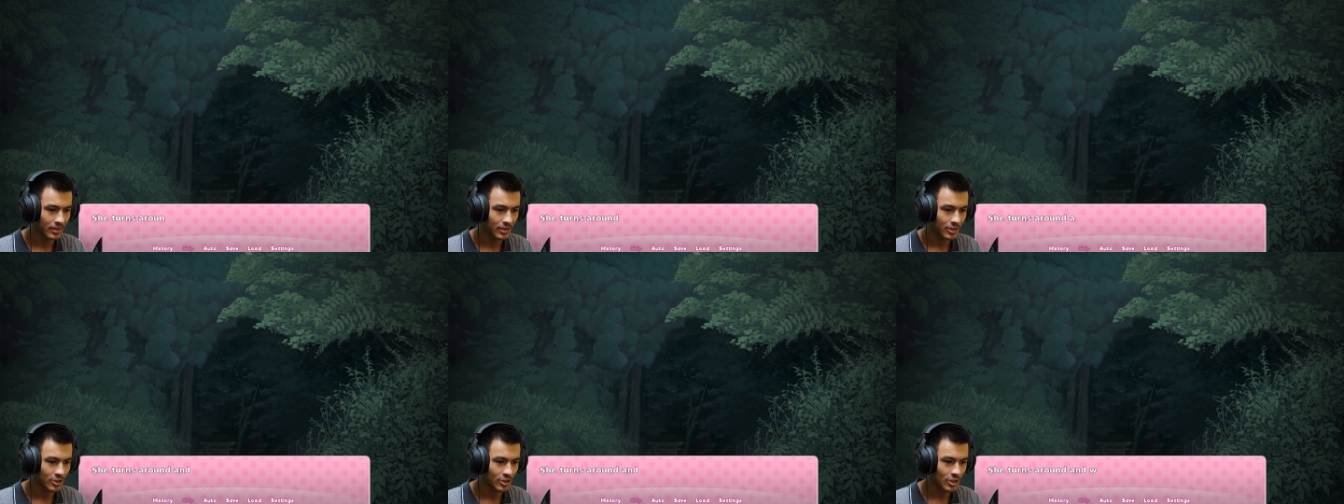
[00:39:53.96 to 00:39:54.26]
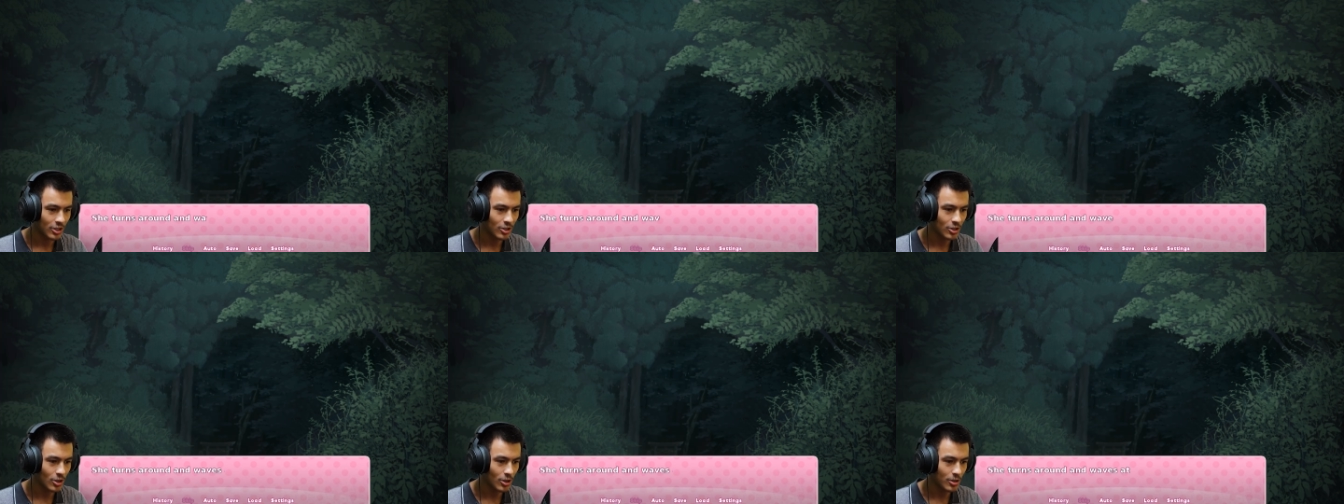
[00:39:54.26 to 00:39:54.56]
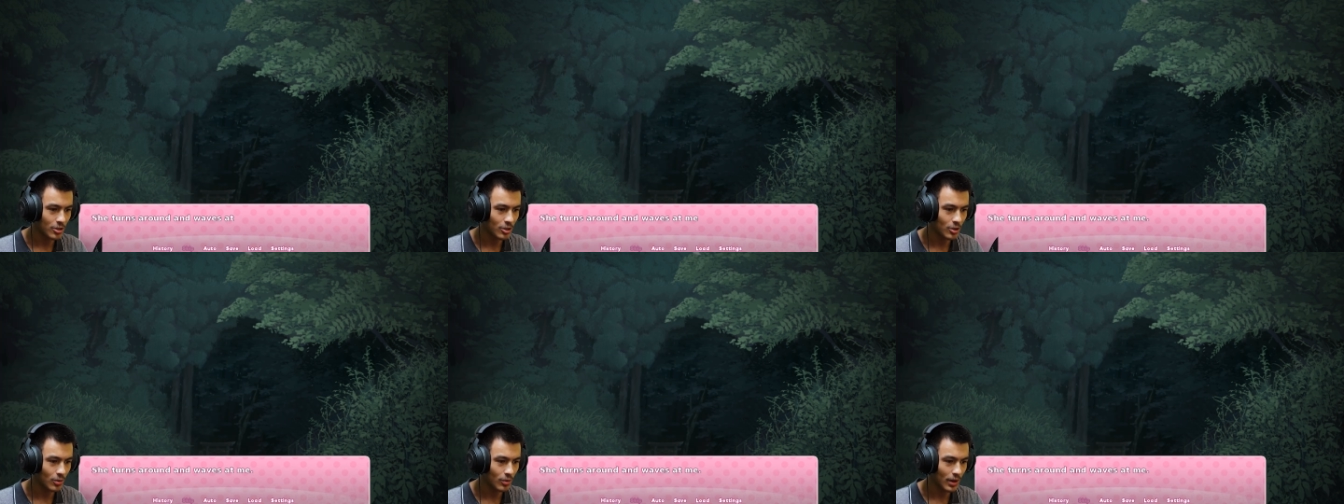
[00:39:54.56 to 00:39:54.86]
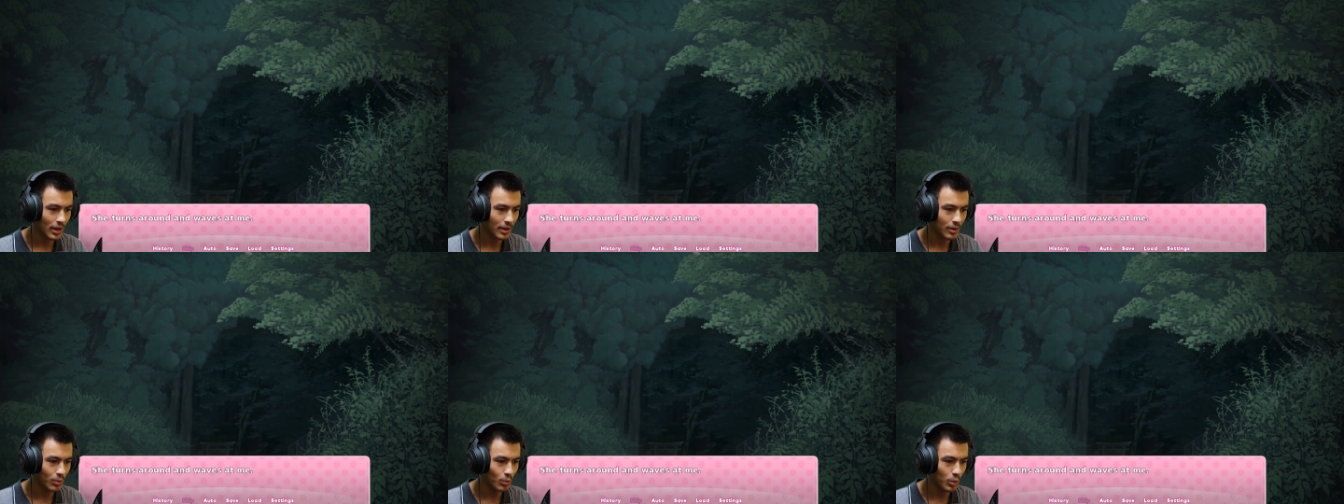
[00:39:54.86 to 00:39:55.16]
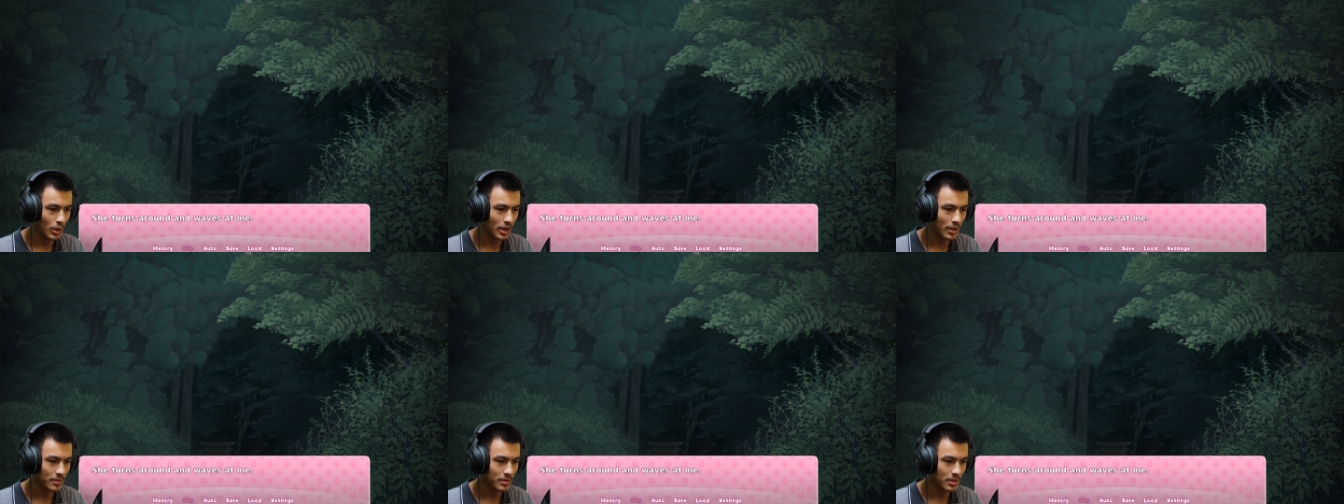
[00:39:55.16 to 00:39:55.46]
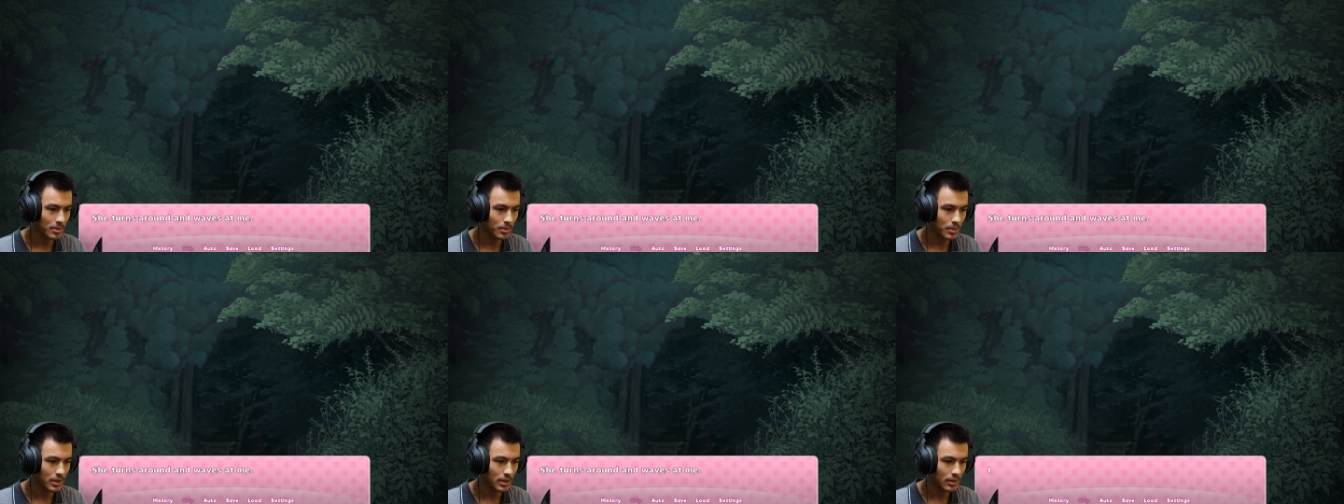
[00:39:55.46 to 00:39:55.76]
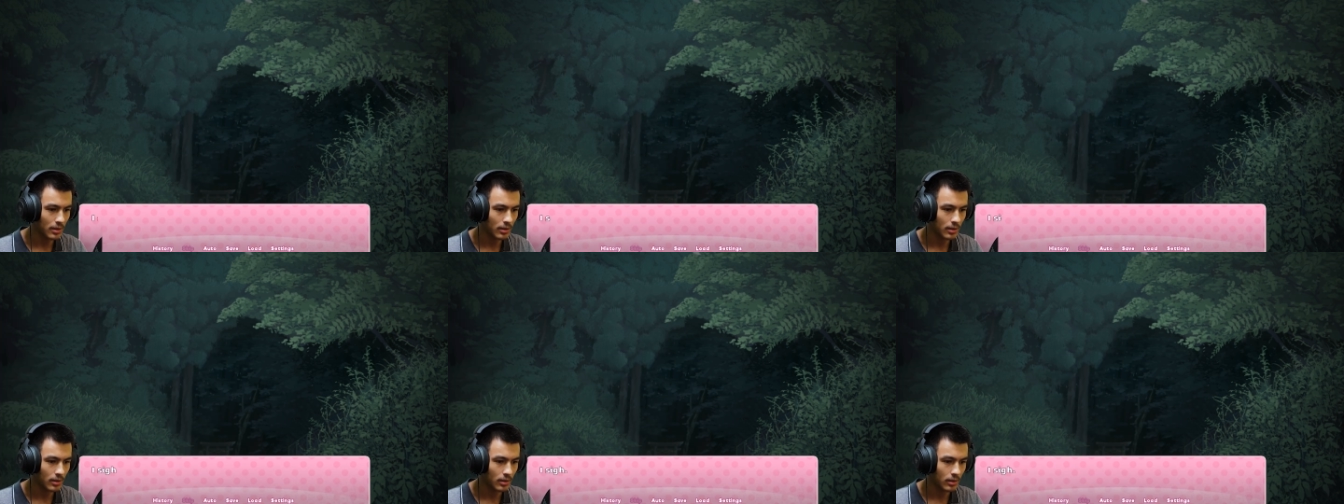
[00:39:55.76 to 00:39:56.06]
She turns around and waves at me.
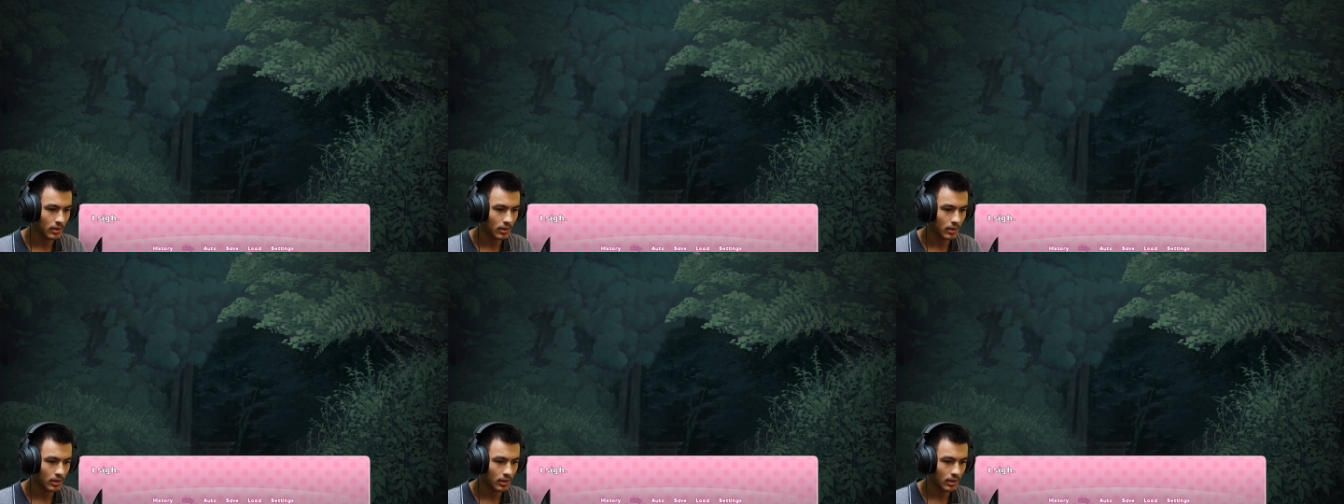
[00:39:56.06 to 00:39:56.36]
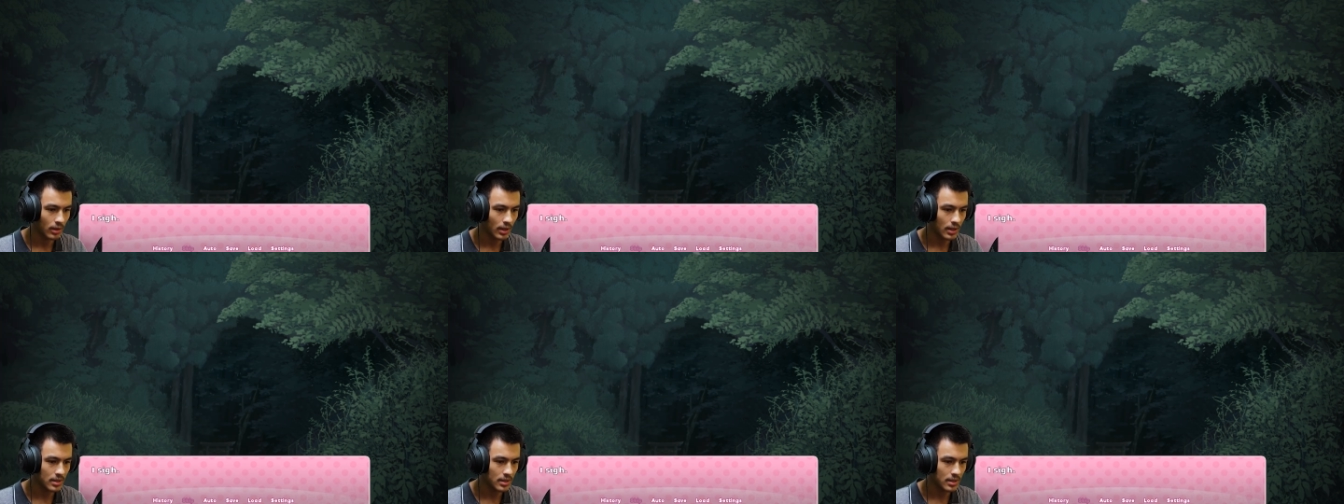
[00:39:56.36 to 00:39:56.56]
I